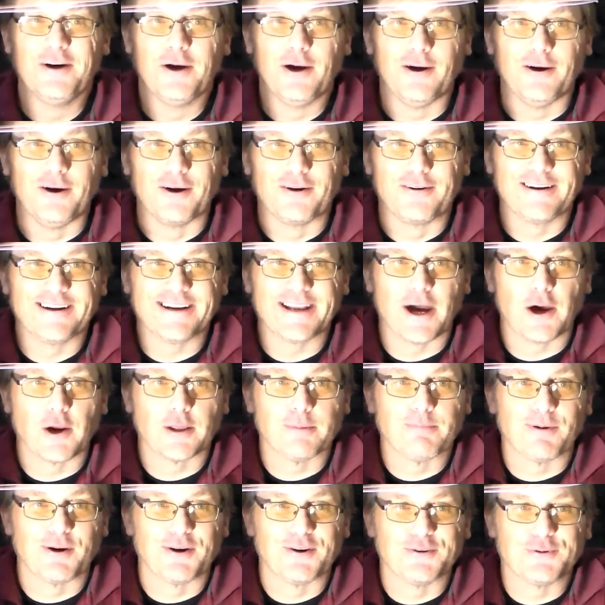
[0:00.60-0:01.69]
All right, howdy,
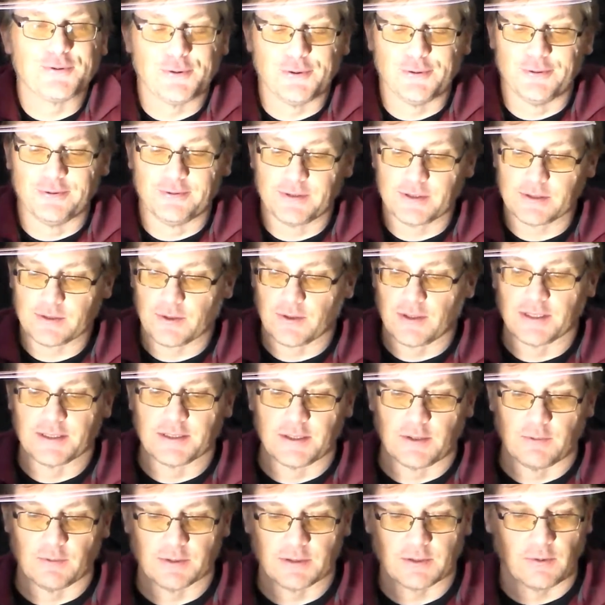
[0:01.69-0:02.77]
part two. So let's
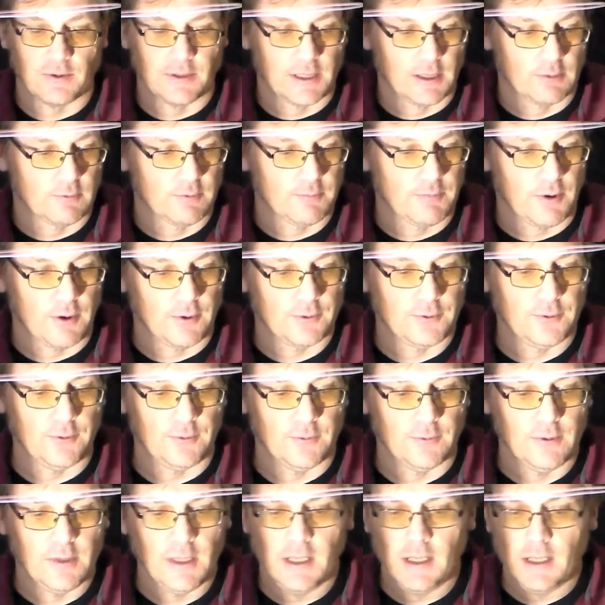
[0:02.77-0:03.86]
see what's going on with part two.
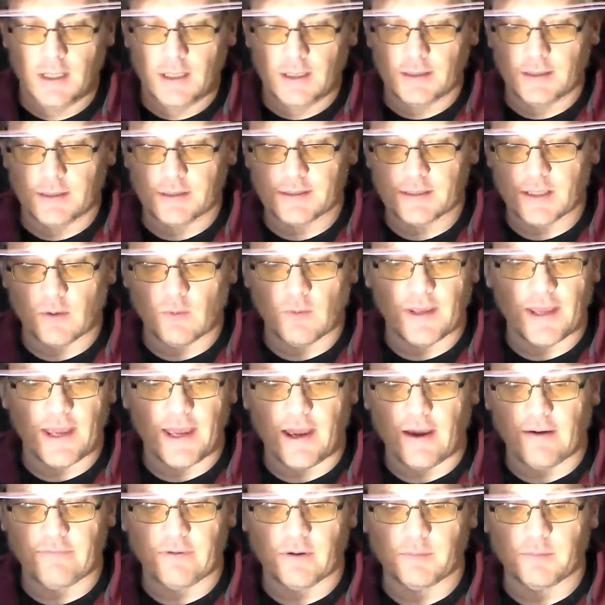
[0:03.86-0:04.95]
Let's say we have a